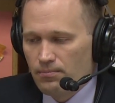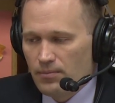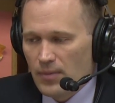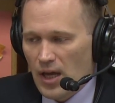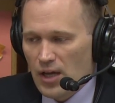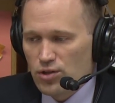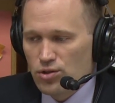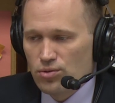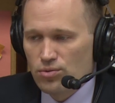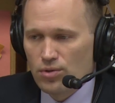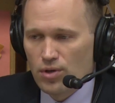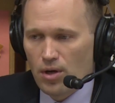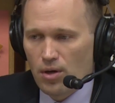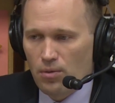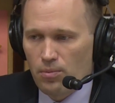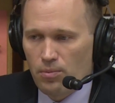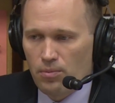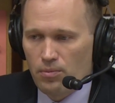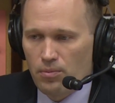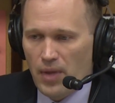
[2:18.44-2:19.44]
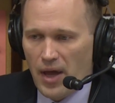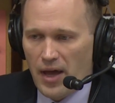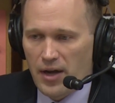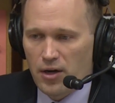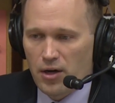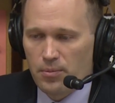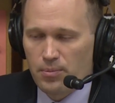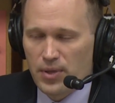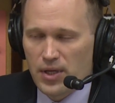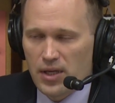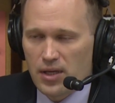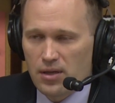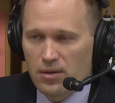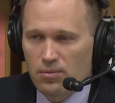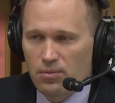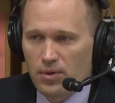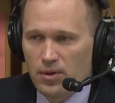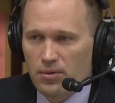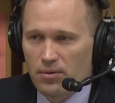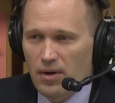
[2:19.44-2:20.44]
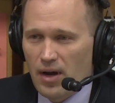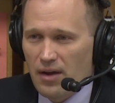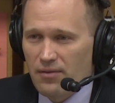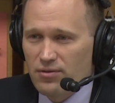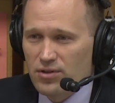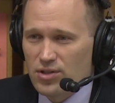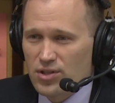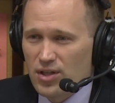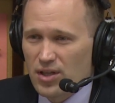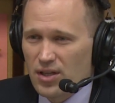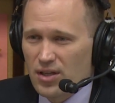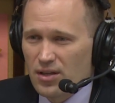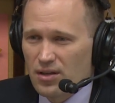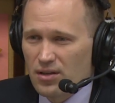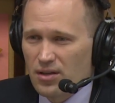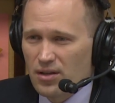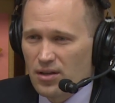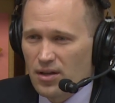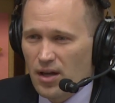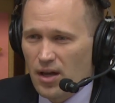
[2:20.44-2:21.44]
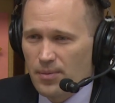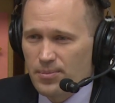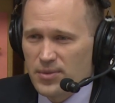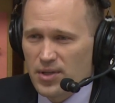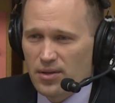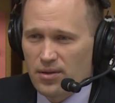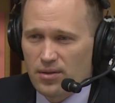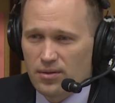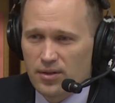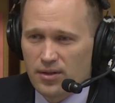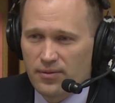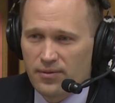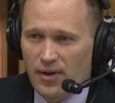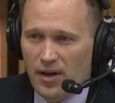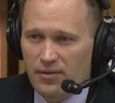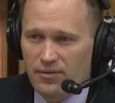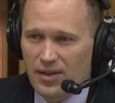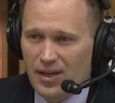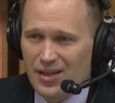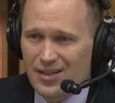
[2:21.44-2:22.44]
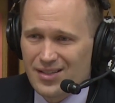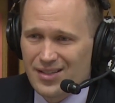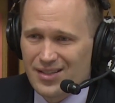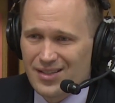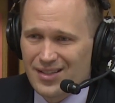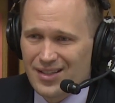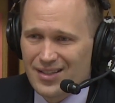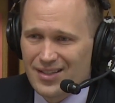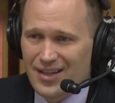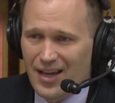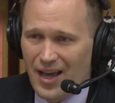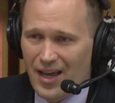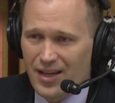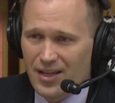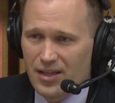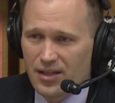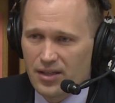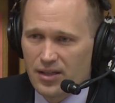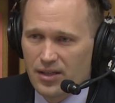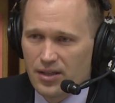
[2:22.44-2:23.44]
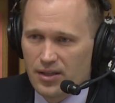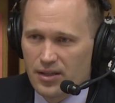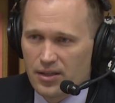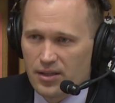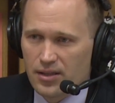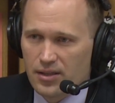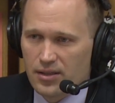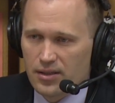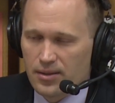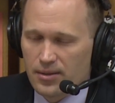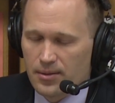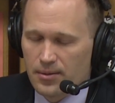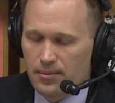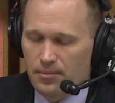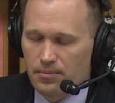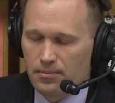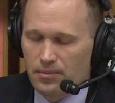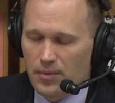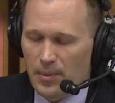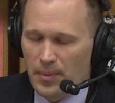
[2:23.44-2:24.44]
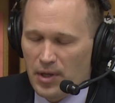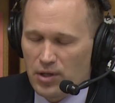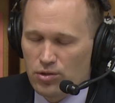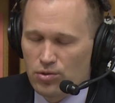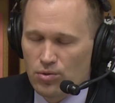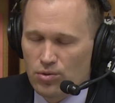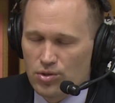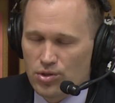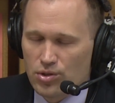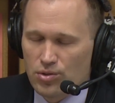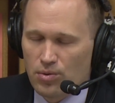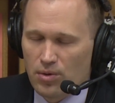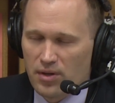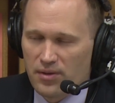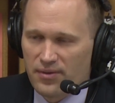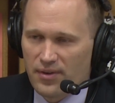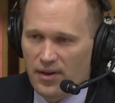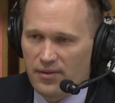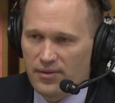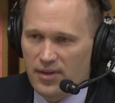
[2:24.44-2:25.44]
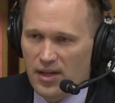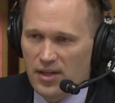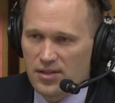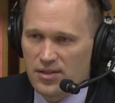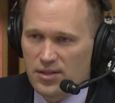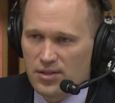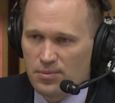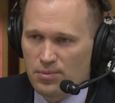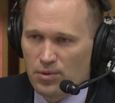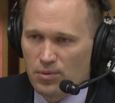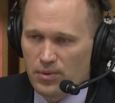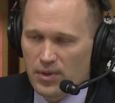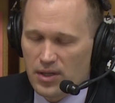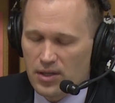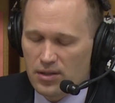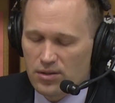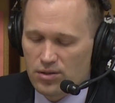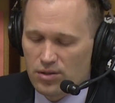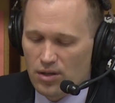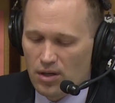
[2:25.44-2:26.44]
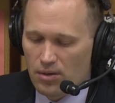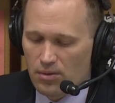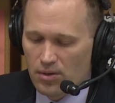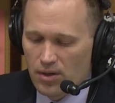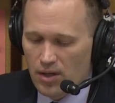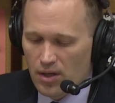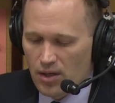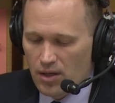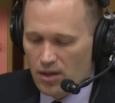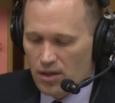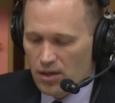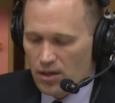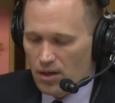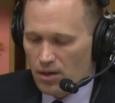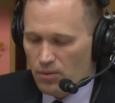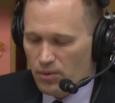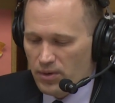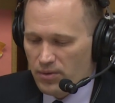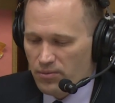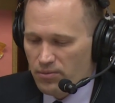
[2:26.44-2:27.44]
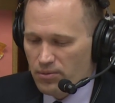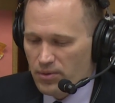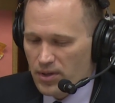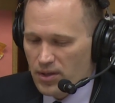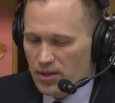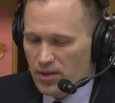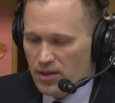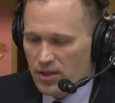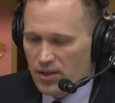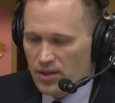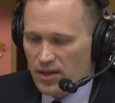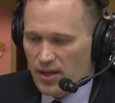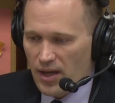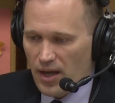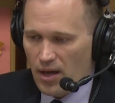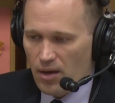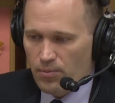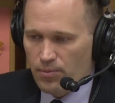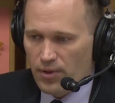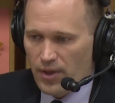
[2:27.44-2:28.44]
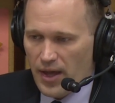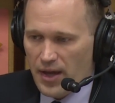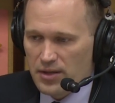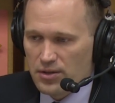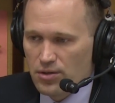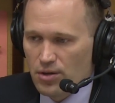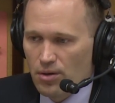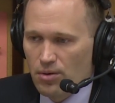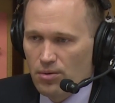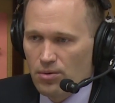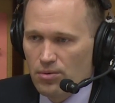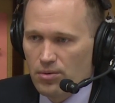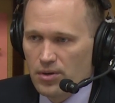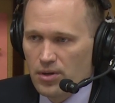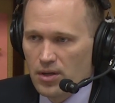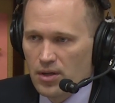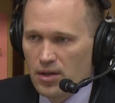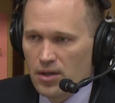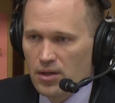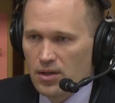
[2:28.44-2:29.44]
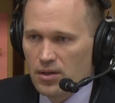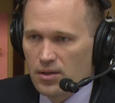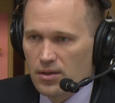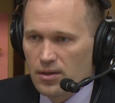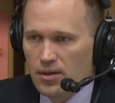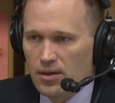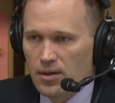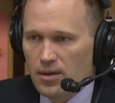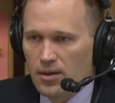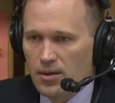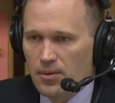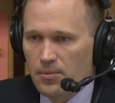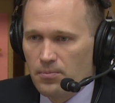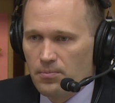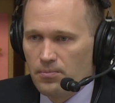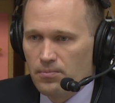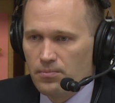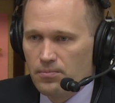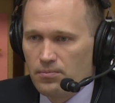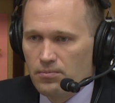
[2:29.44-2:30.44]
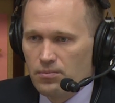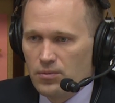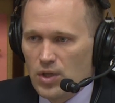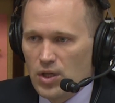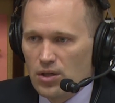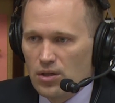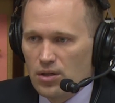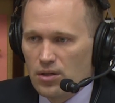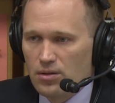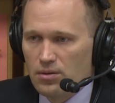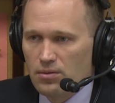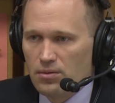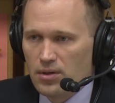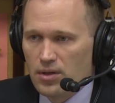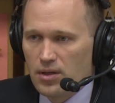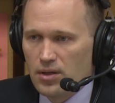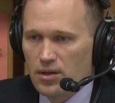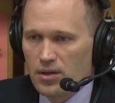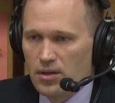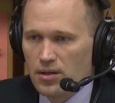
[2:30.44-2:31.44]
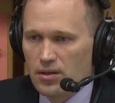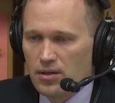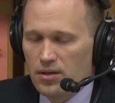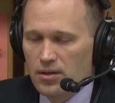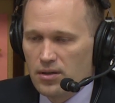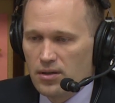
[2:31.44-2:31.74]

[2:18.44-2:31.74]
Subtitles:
As you know, at our peak, we were averaging up to 35 cases a day, about 225 cases per week. So we've really now plateaued near, I